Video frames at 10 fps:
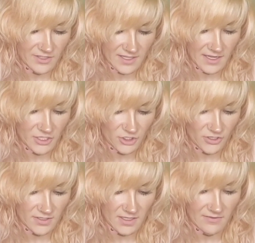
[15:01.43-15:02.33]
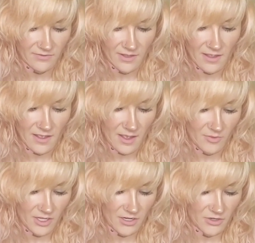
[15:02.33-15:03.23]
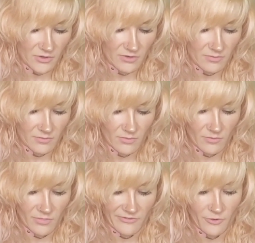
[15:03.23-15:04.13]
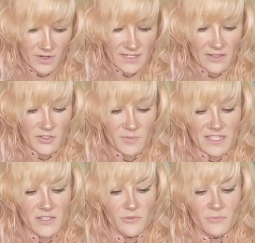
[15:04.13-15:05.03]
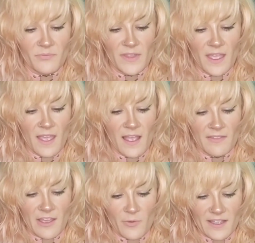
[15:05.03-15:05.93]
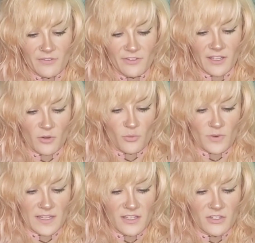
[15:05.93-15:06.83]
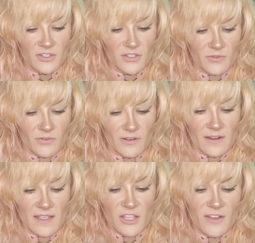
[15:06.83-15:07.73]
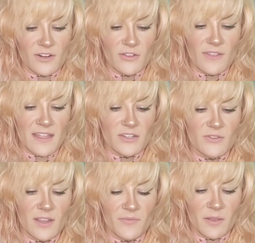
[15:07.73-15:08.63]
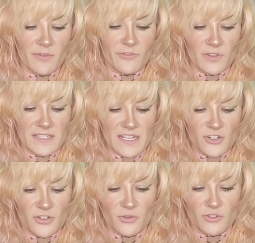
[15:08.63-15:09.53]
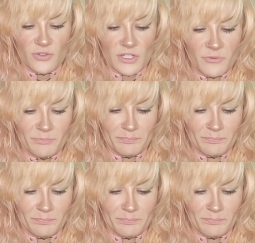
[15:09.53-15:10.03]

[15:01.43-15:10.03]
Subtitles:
a second shirt sleeve. I'm gonna do it before it tells me to. That way I can feel like a really good student. You ever do that? Do something before the teacher told you to,